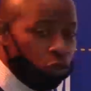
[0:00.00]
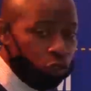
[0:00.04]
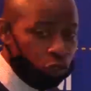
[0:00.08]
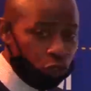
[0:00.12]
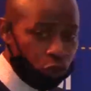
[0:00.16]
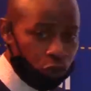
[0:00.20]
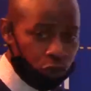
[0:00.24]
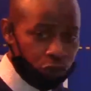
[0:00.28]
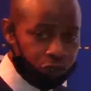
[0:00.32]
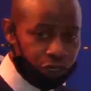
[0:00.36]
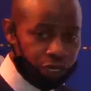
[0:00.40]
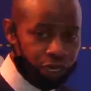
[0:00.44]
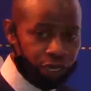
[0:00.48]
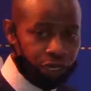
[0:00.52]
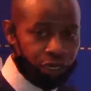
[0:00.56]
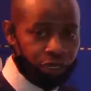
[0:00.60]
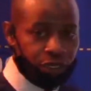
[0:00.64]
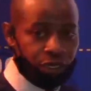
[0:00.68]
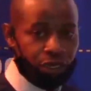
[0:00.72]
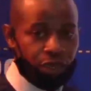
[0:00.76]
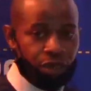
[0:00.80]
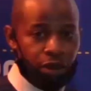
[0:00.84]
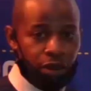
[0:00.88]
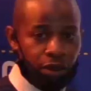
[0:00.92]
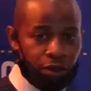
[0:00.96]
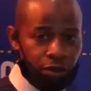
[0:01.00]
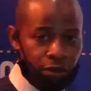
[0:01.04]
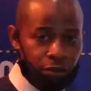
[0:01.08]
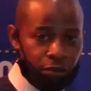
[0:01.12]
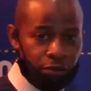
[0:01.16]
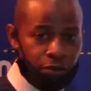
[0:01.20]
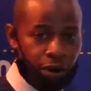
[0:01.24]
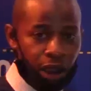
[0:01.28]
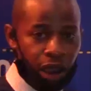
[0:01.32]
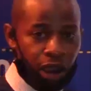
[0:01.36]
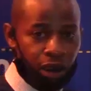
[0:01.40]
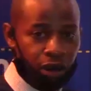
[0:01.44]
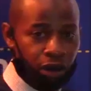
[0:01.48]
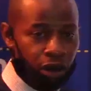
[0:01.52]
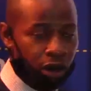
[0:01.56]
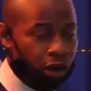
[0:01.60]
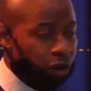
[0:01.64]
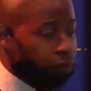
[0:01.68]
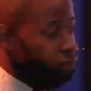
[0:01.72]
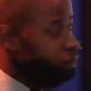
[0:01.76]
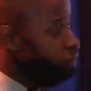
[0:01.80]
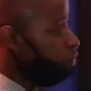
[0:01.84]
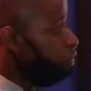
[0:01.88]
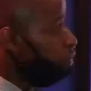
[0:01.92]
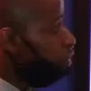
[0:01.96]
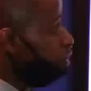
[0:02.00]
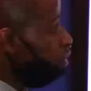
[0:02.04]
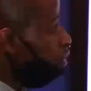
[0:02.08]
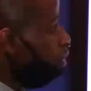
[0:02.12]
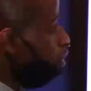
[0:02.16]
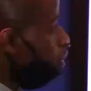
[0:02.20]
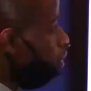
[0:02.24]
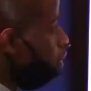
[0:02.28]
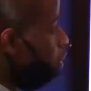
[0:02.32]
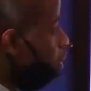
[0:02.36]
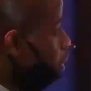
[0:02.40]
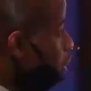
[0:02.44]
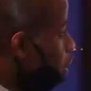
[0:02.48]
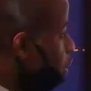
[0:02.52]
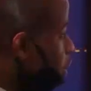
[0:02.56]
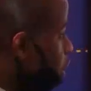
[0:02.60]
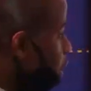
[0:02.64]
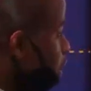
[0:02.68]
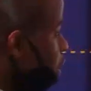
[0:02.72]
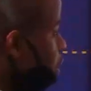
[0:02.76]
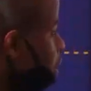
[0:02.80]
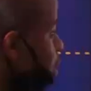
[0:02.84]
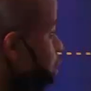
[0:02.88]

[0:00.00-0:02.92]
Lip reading: using bar graph. This